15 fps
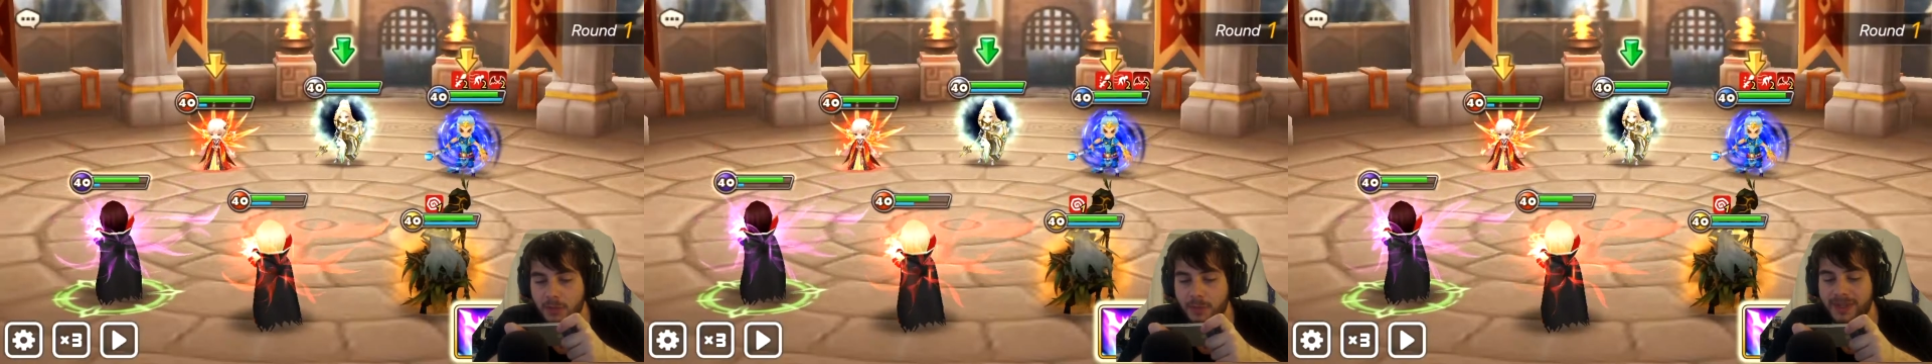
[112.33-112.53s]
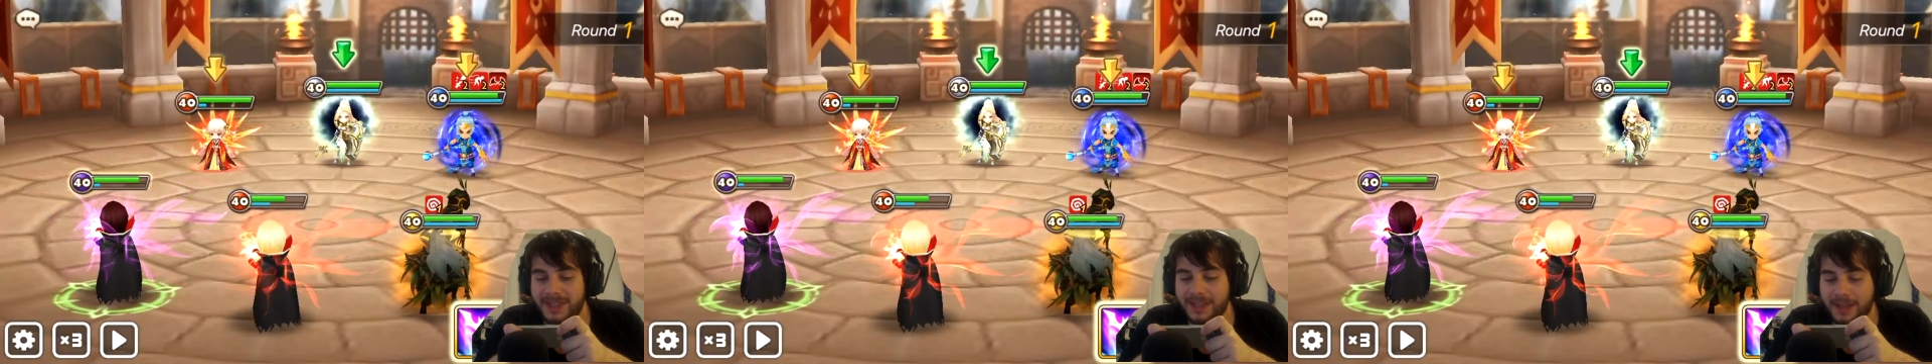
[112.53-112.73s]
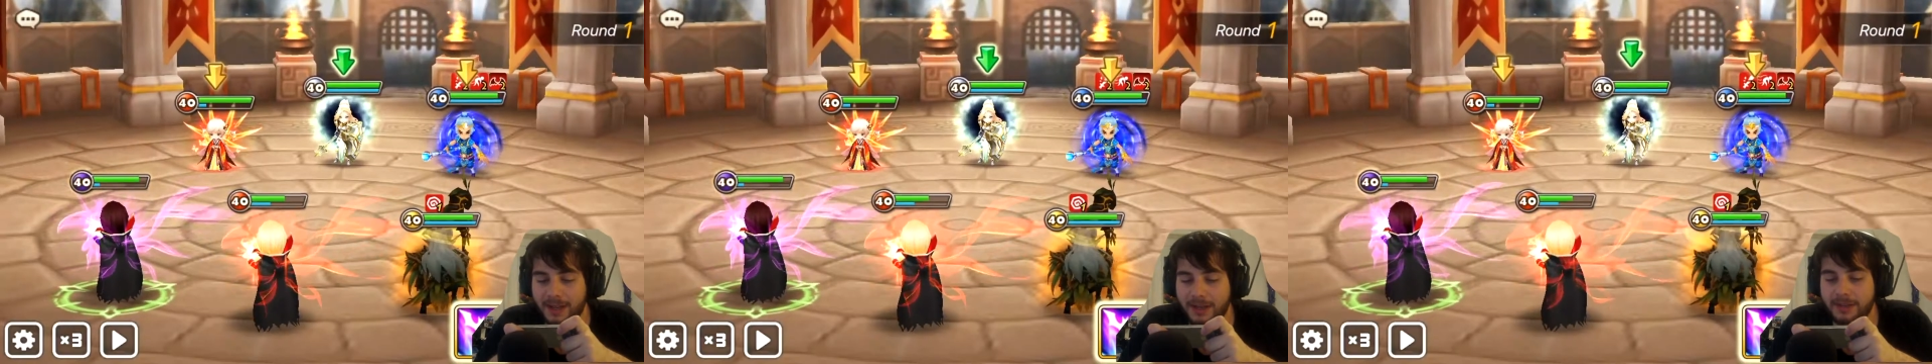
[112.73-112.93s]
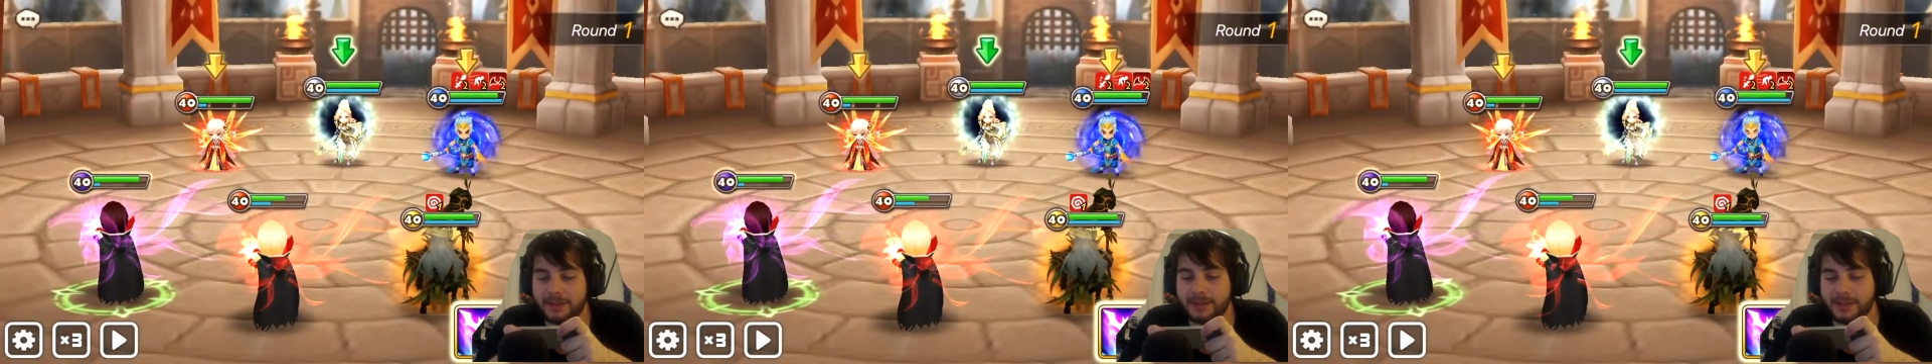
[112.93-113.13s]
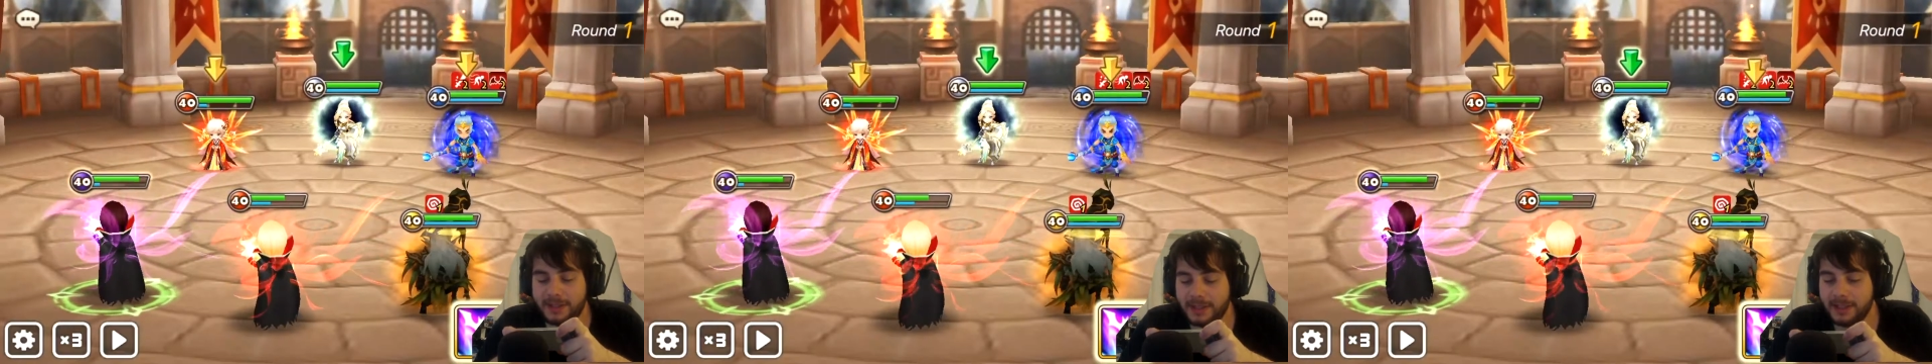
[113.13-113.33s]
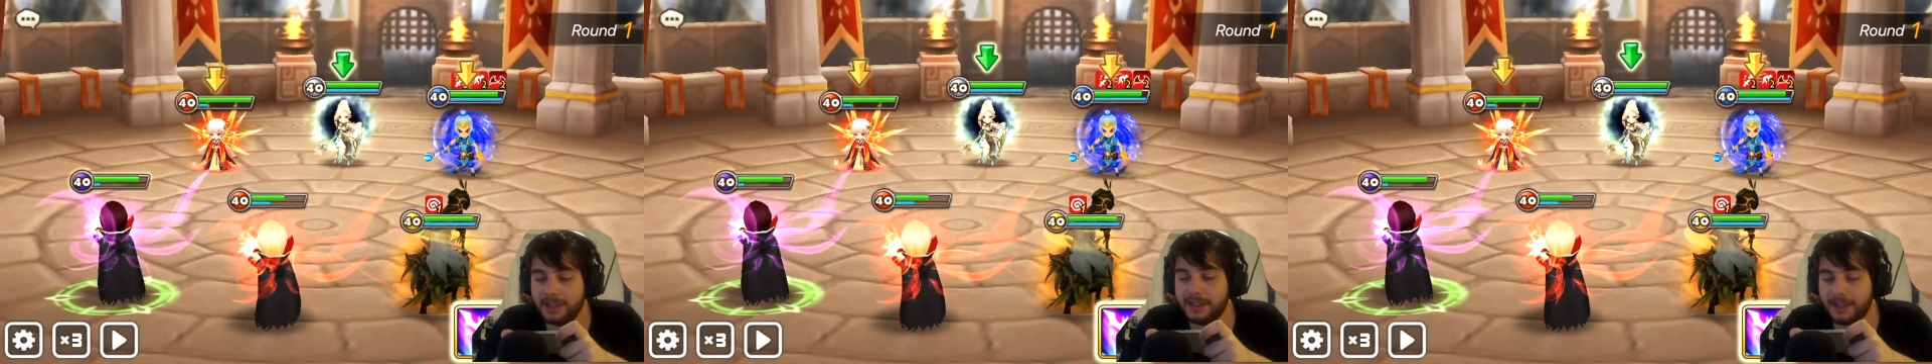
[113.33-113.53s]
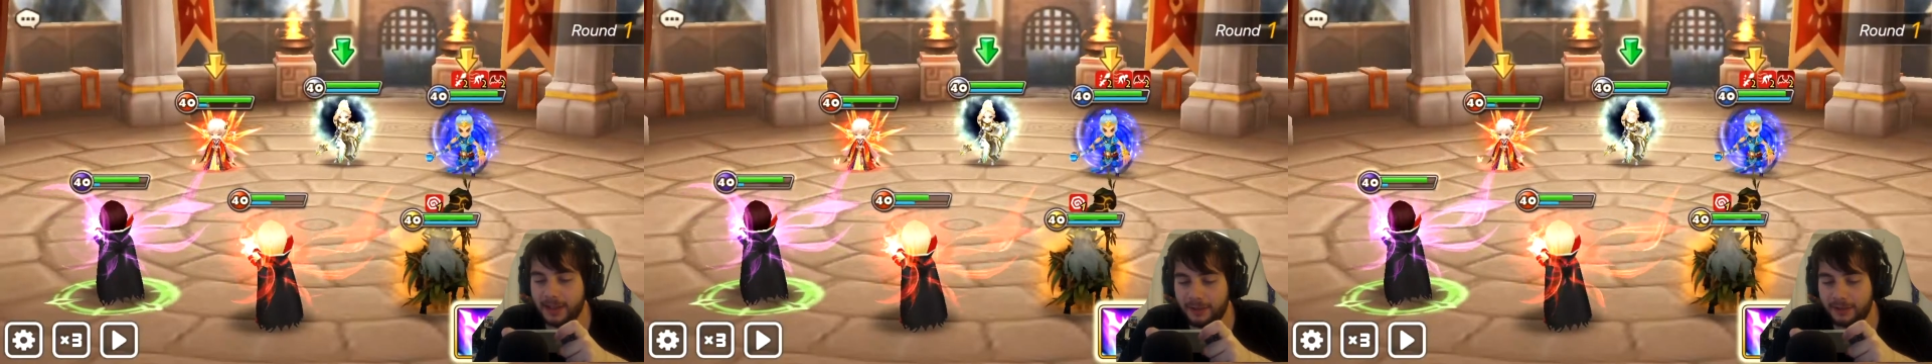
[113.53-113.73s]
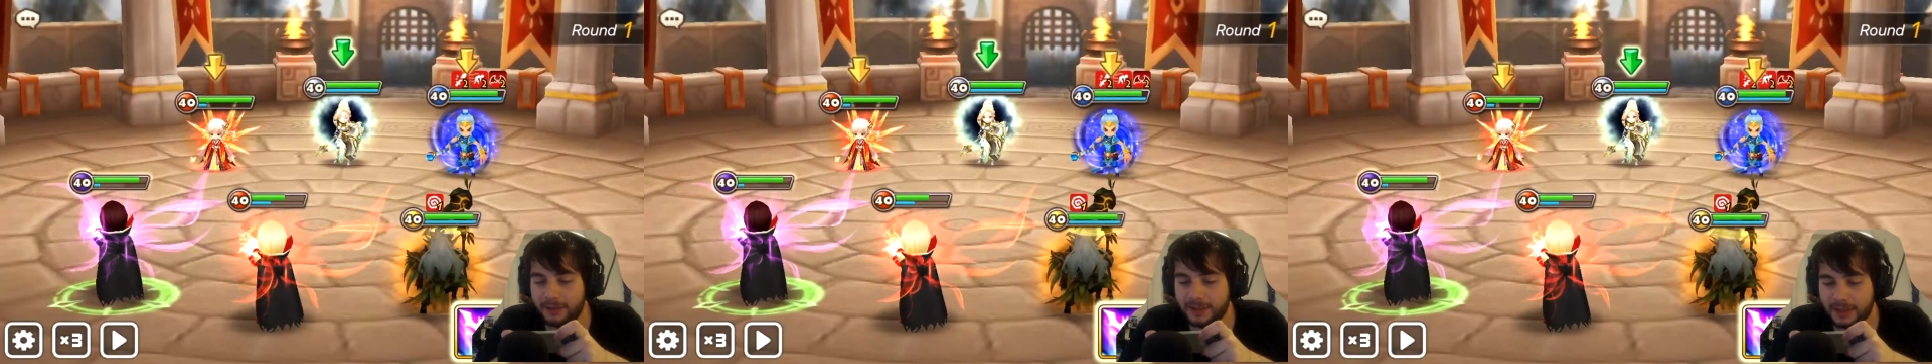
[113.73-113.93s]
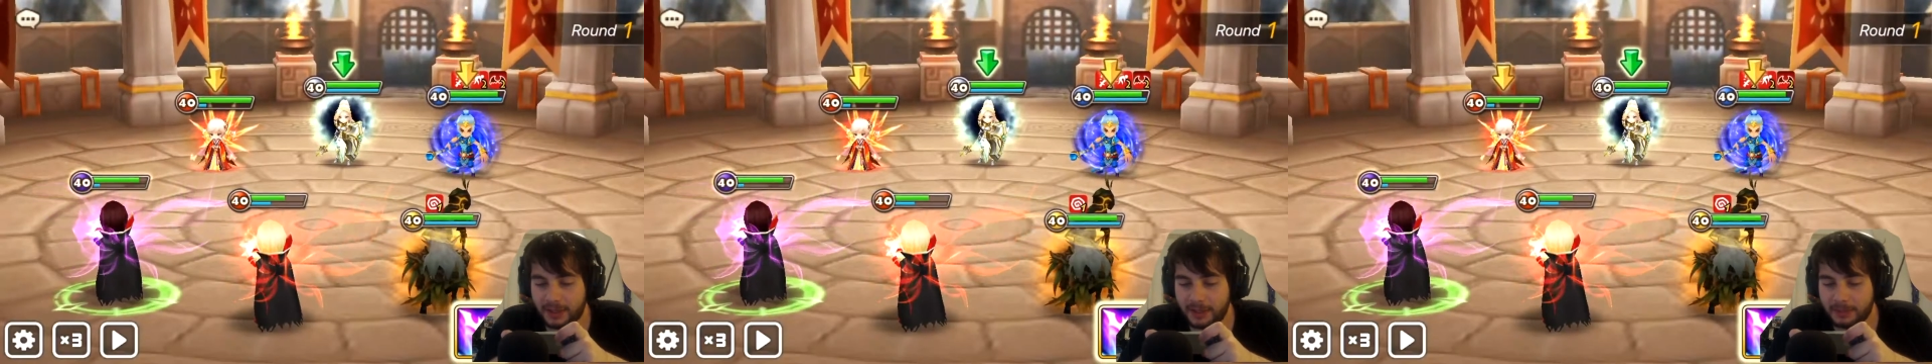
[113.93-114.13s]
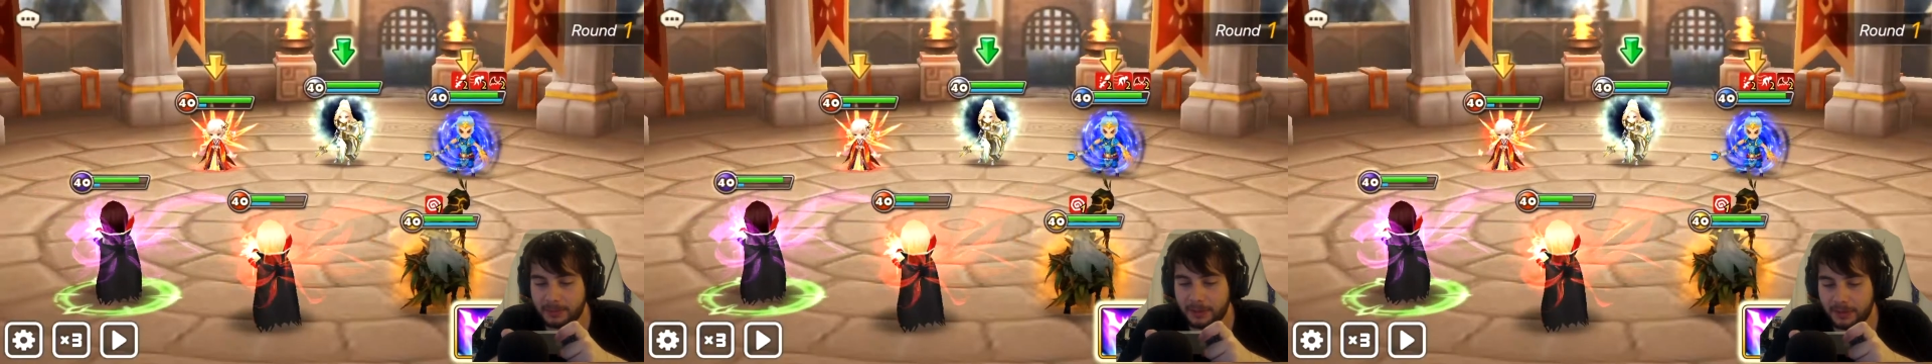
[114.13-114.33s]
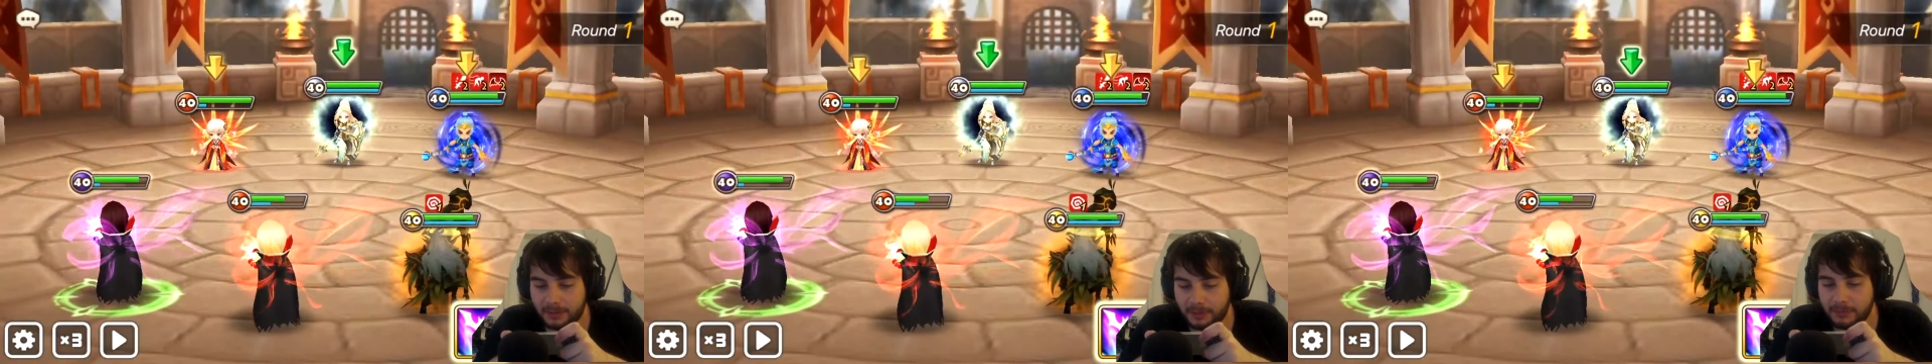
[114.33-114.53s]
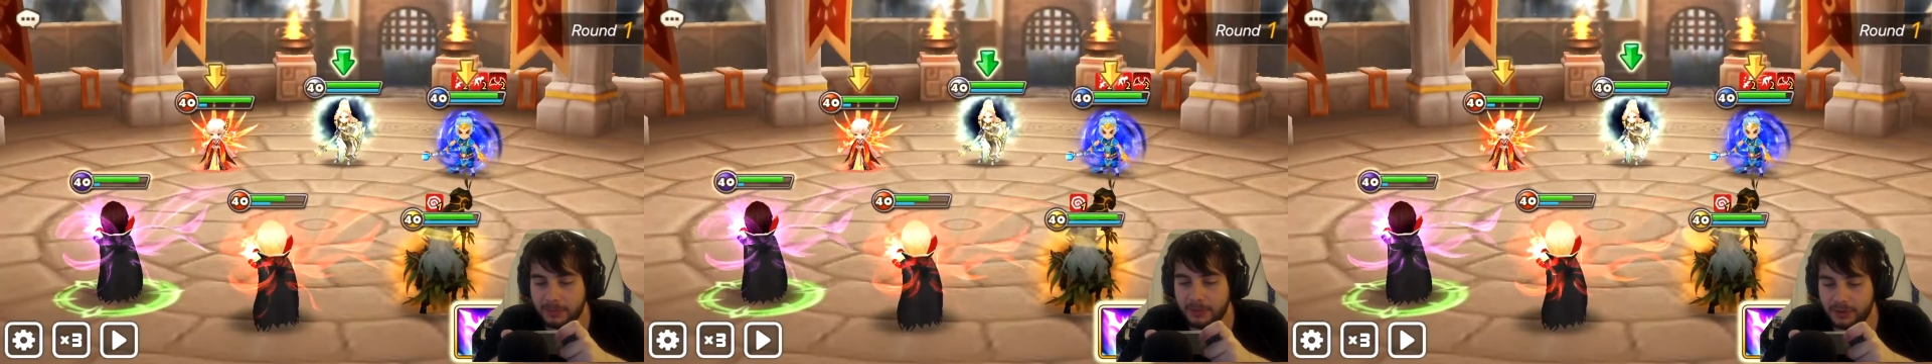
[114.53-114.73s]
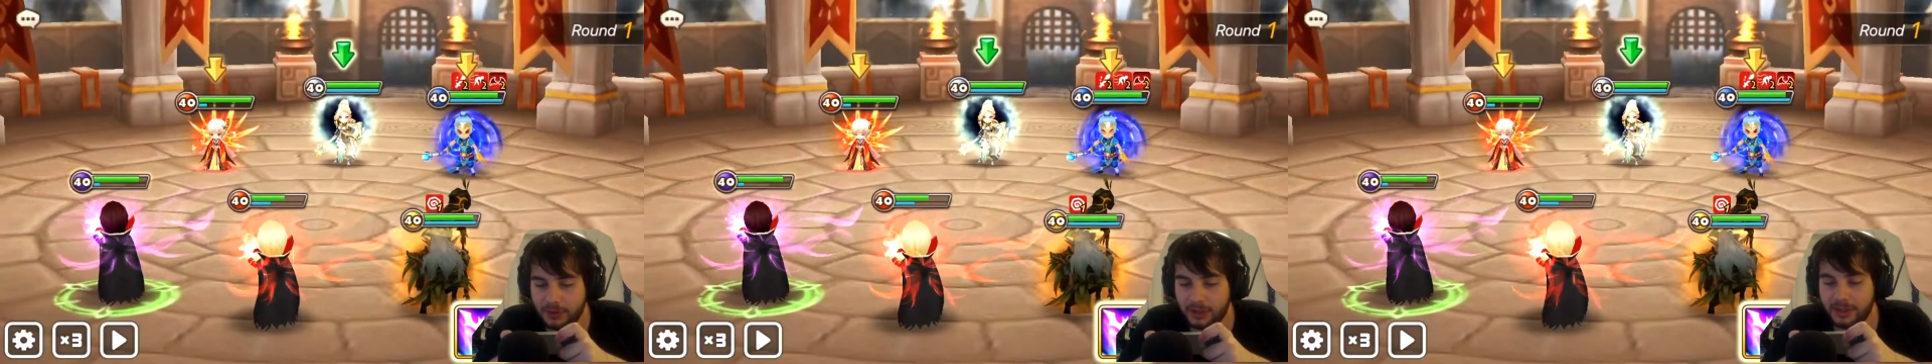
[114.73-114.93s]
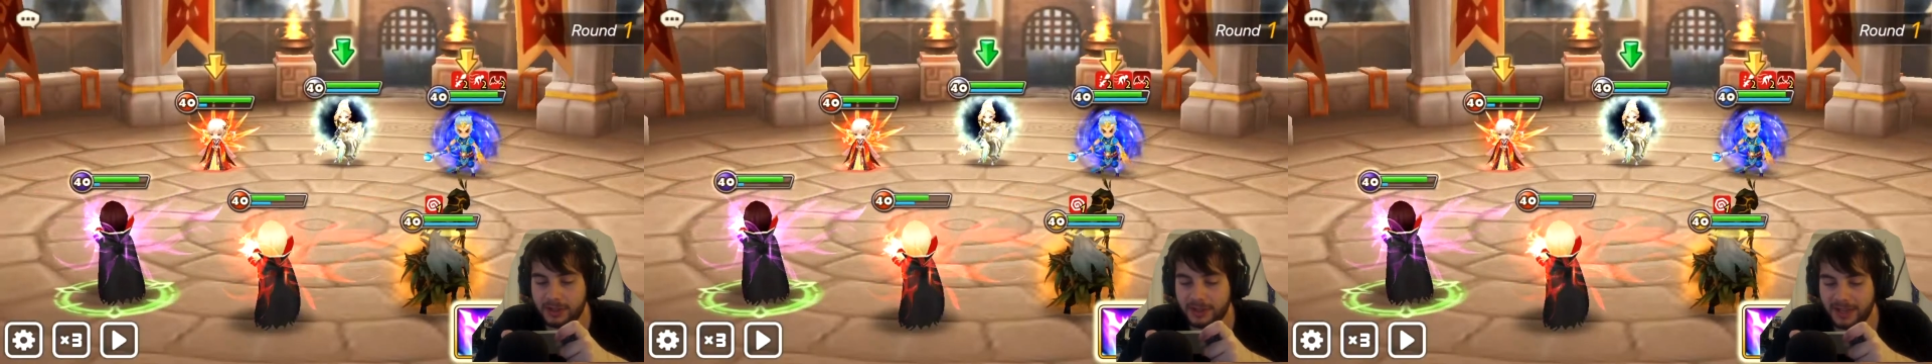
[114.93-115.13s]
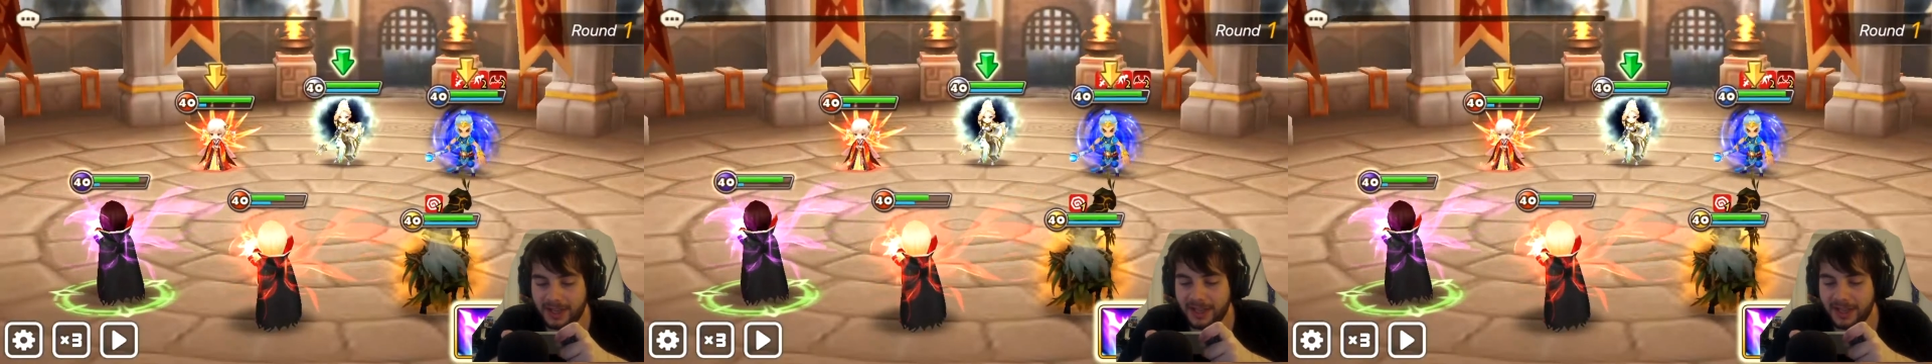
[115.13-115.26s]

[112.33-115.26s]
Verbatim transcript: We can't steal enough attack bar from the Jean